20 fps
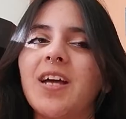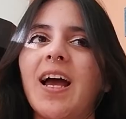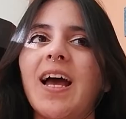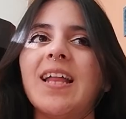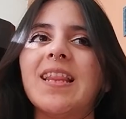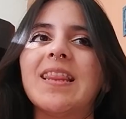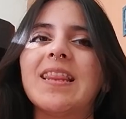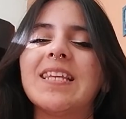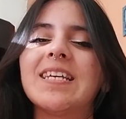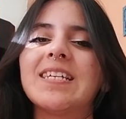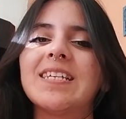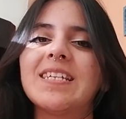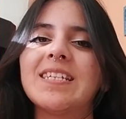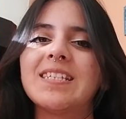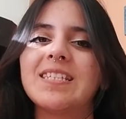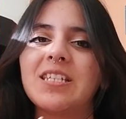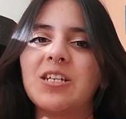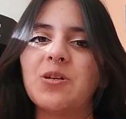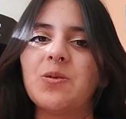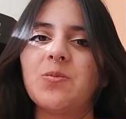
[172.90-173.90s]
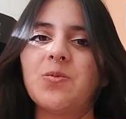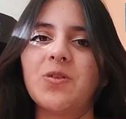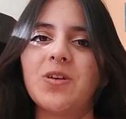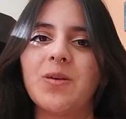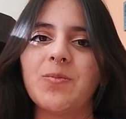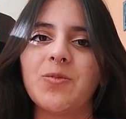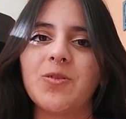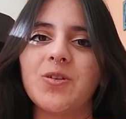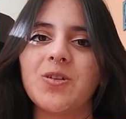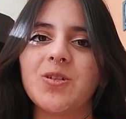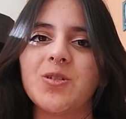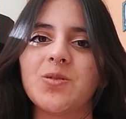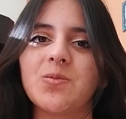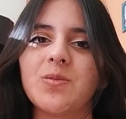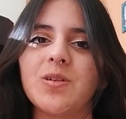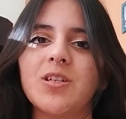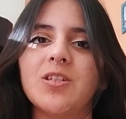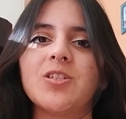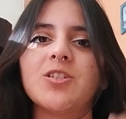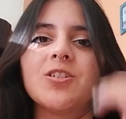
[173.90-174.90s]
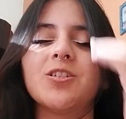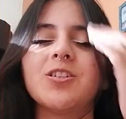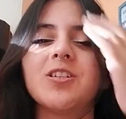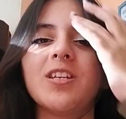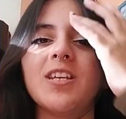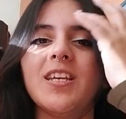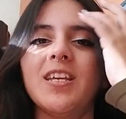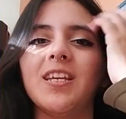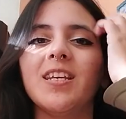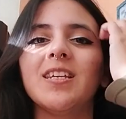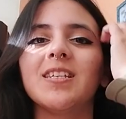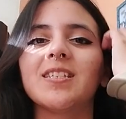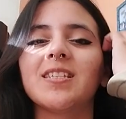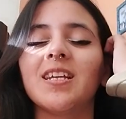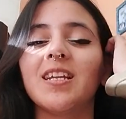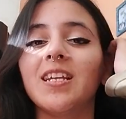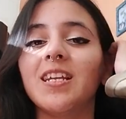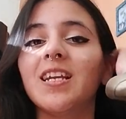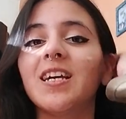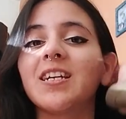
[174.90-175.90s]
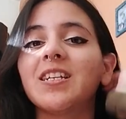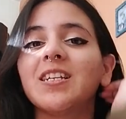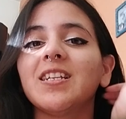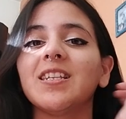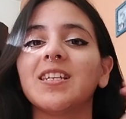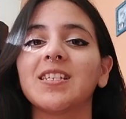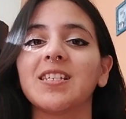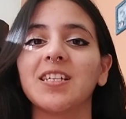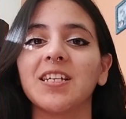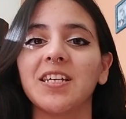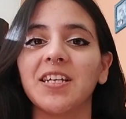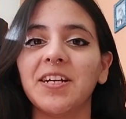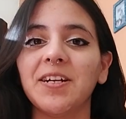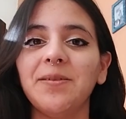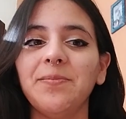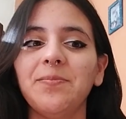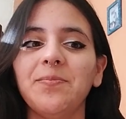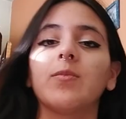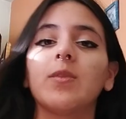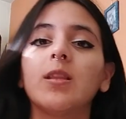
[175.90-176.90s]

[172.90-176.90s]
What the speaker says: And the second book I'm going to mention is The Little Green Doesn't Care.